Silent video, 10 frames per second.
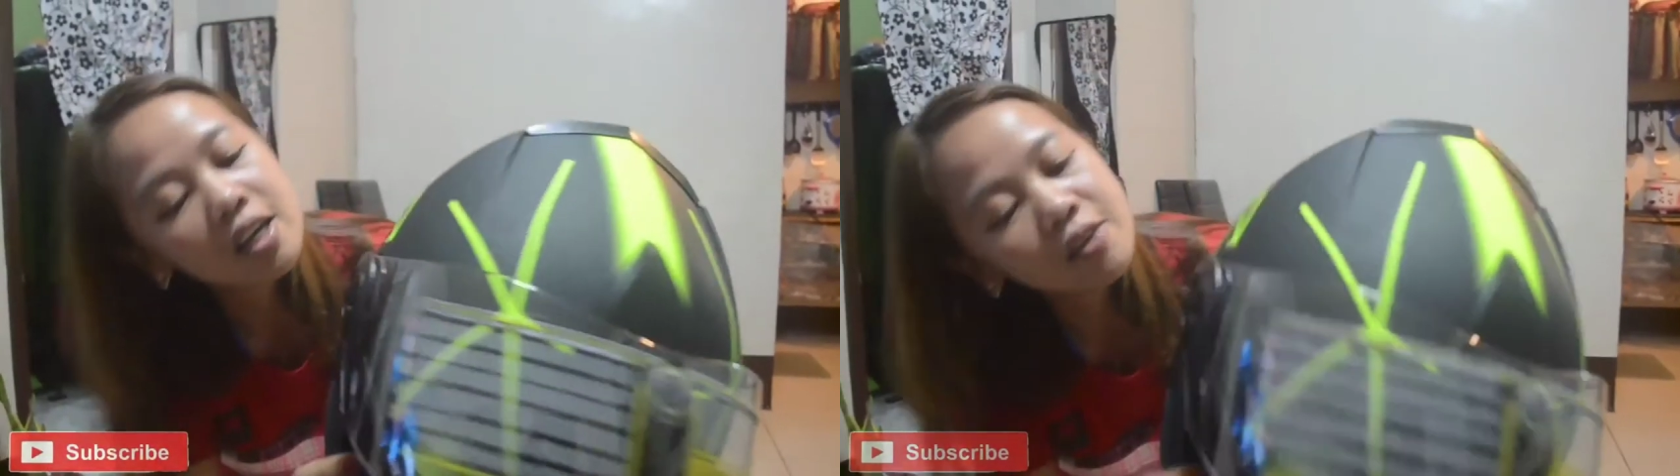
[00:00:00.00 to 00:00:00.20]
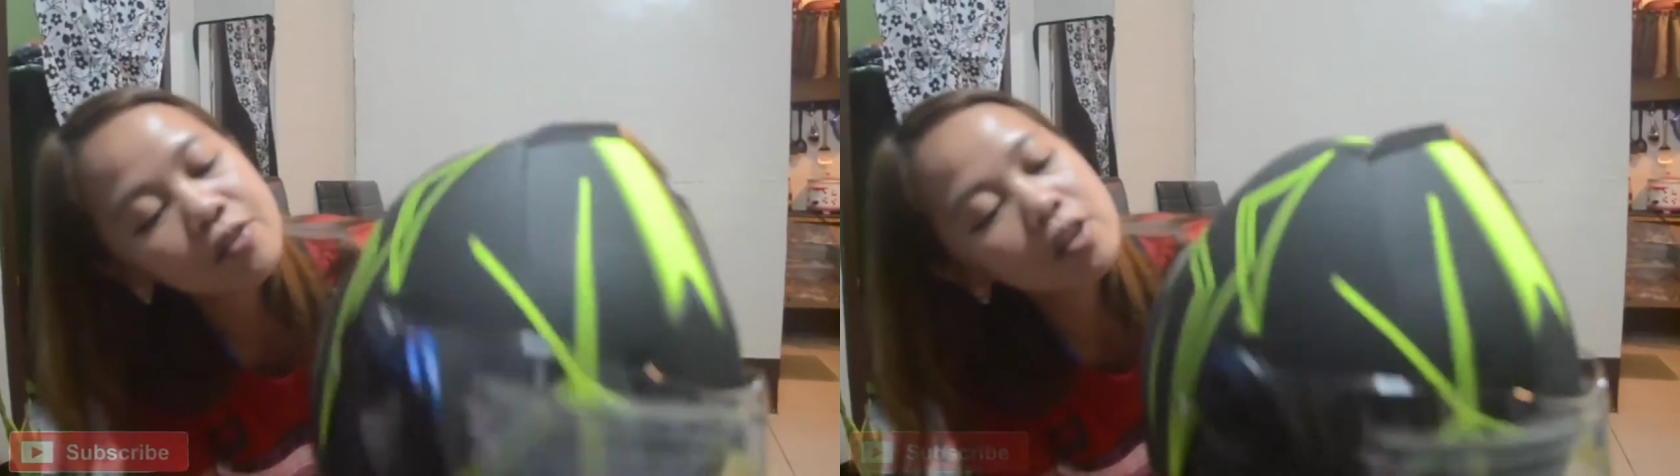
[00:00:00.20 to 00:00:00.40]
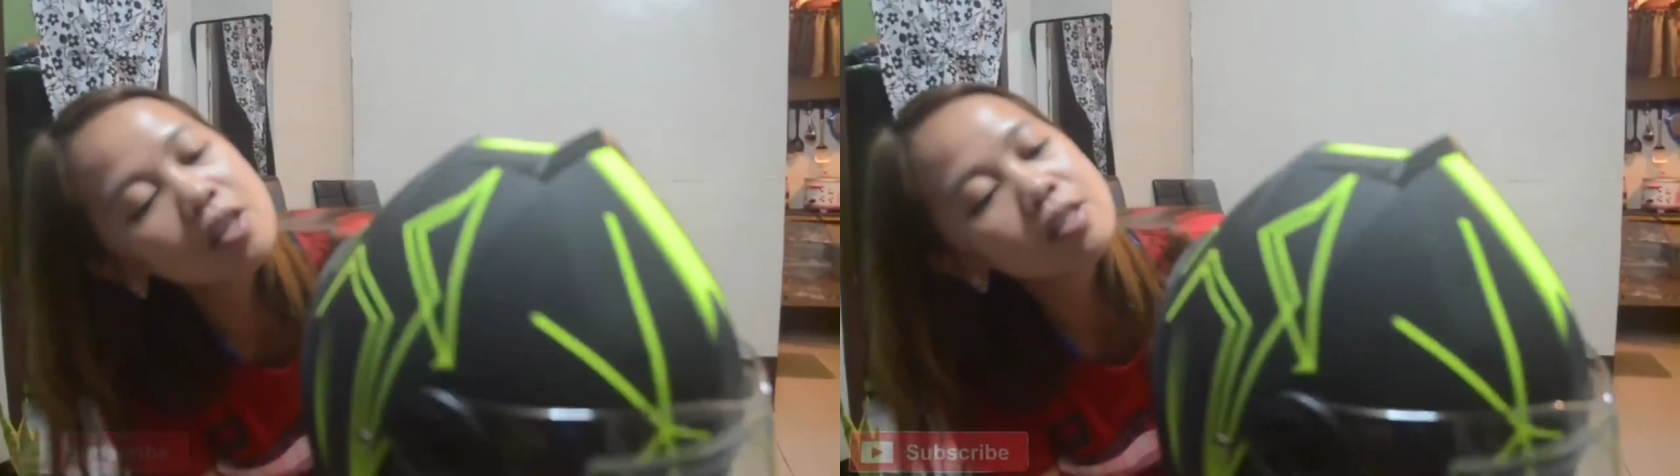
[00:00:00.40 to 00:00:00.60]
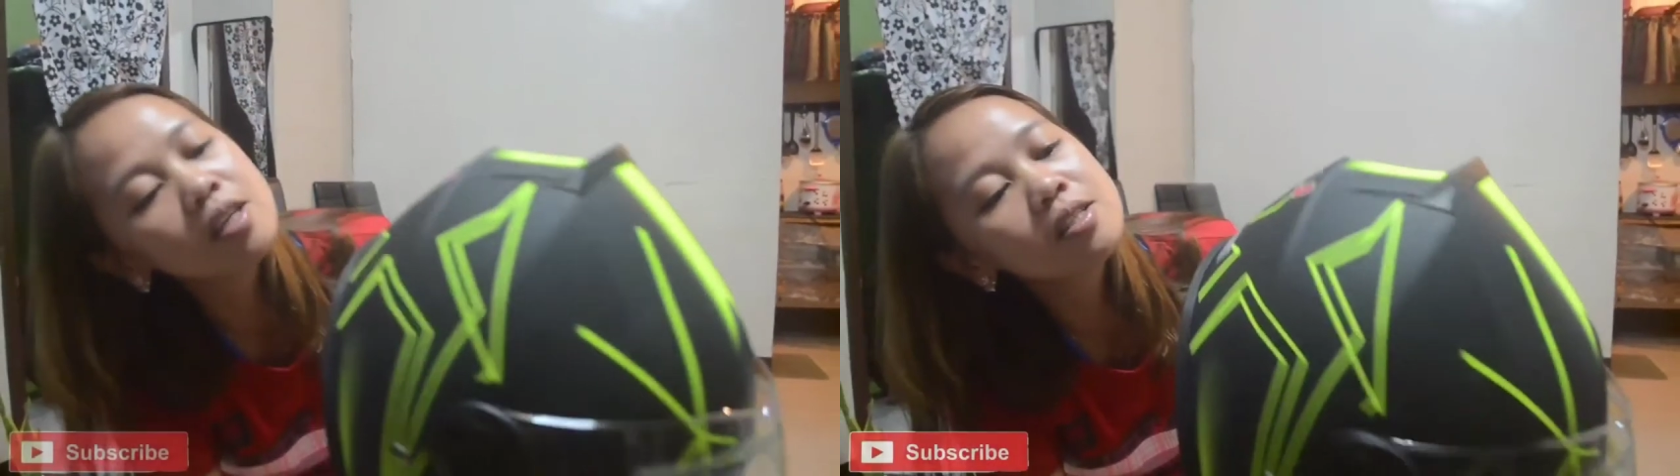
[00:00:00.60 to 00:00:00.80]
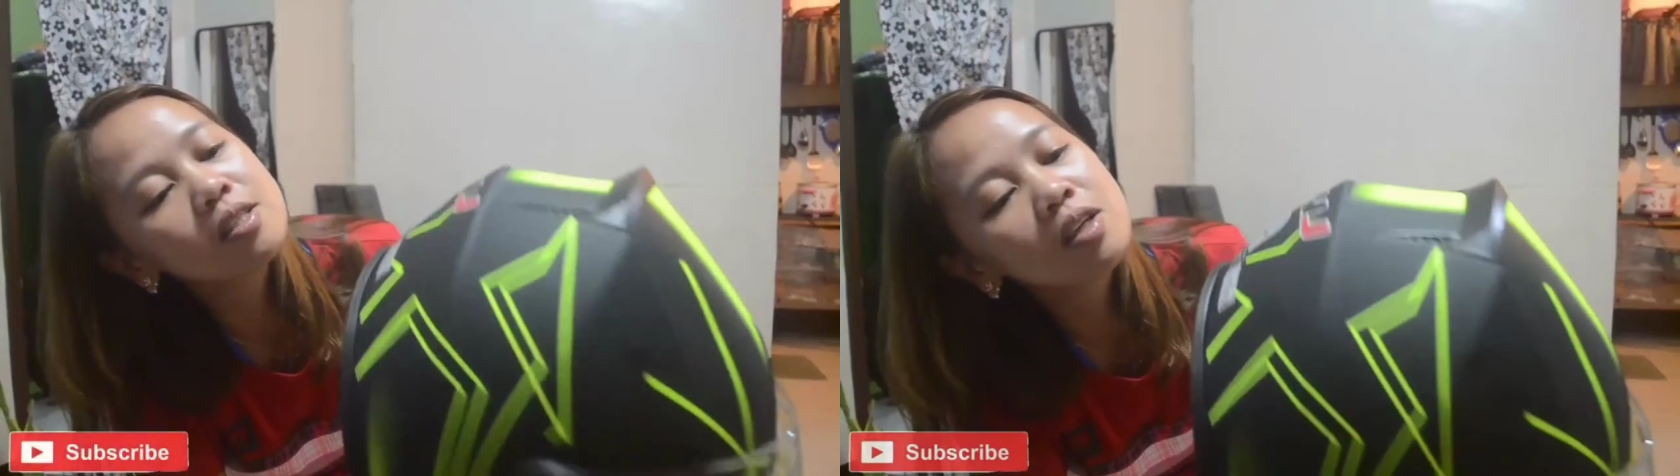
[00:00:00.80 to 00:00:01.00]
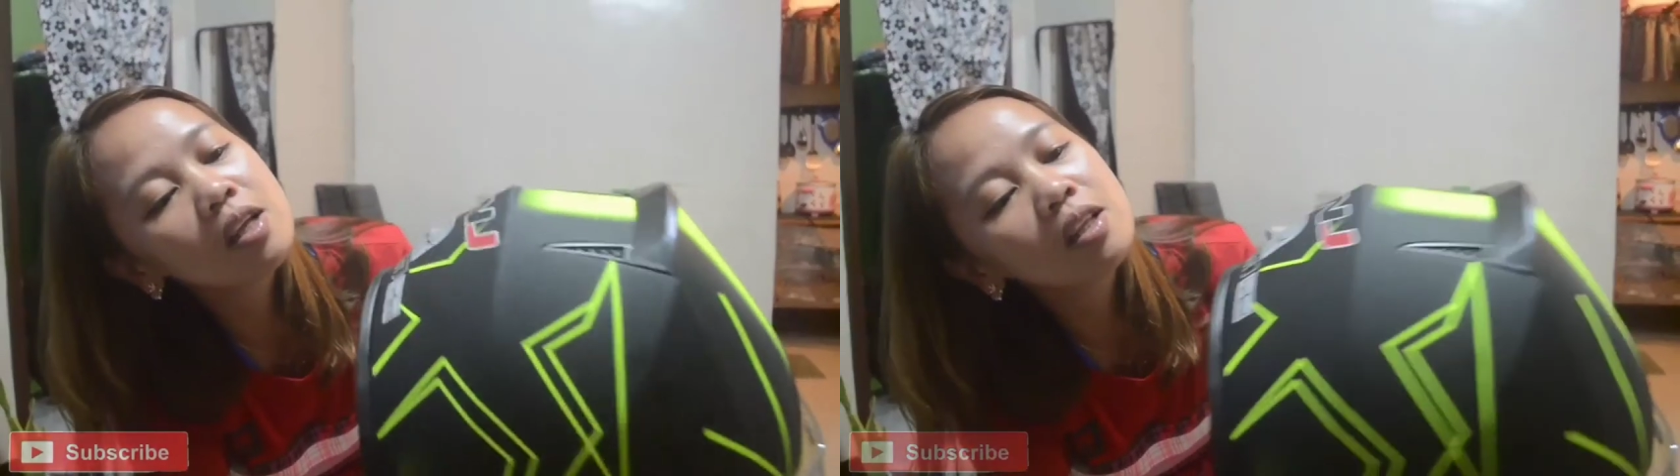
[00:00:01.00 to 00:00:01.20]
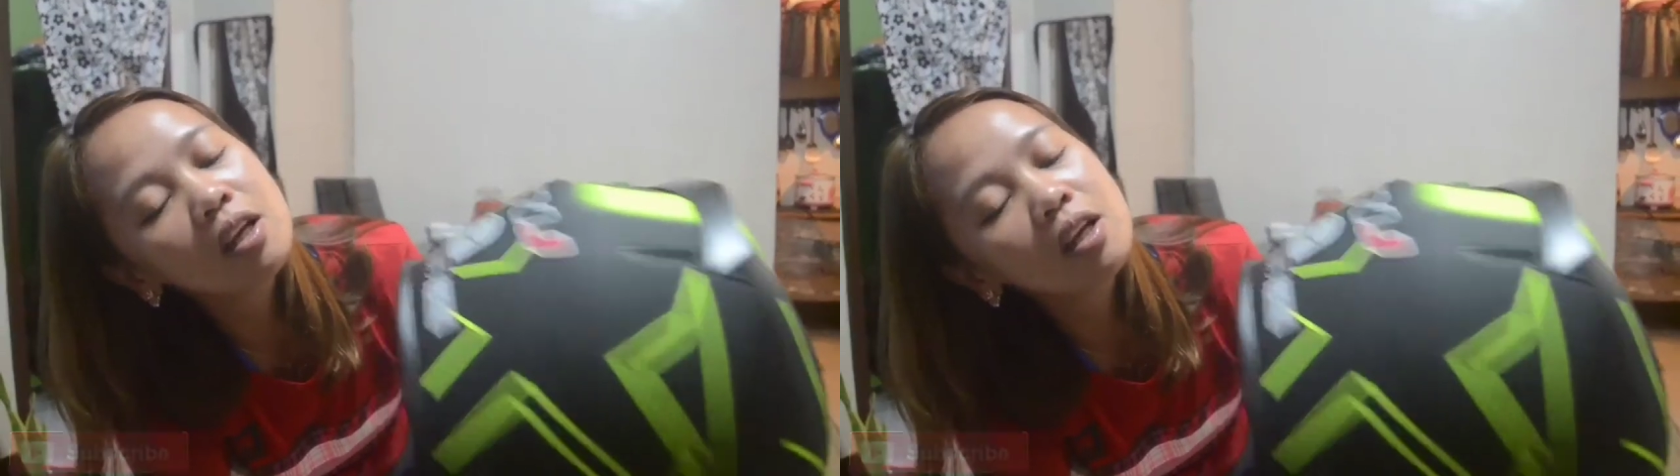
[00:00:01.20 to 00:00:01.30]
if this extra